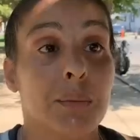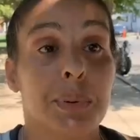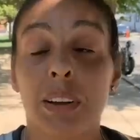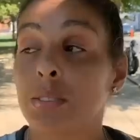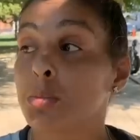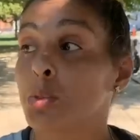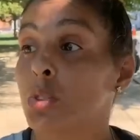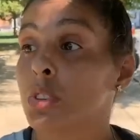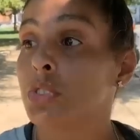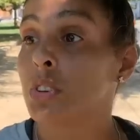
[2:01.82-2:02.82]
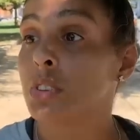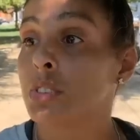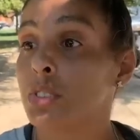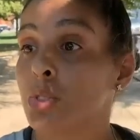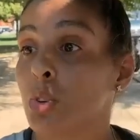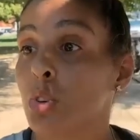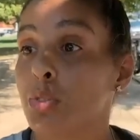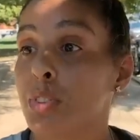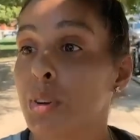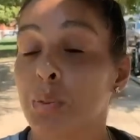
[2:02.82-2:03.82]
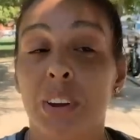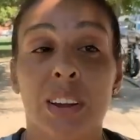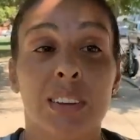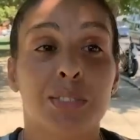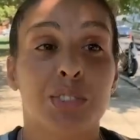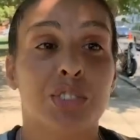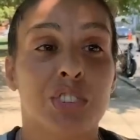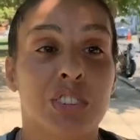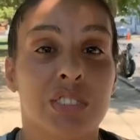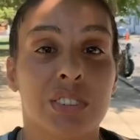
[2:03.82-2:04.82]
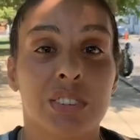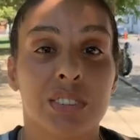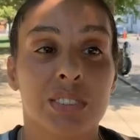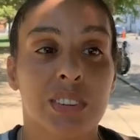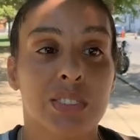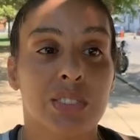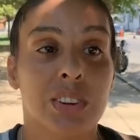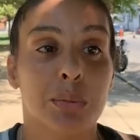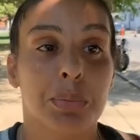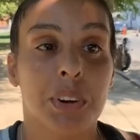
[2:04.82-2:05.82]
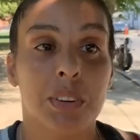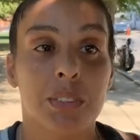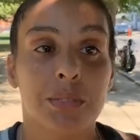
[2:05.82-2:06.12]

I'm about to move to Jersey, so hopefully when I get to Jersey, it's a good bet.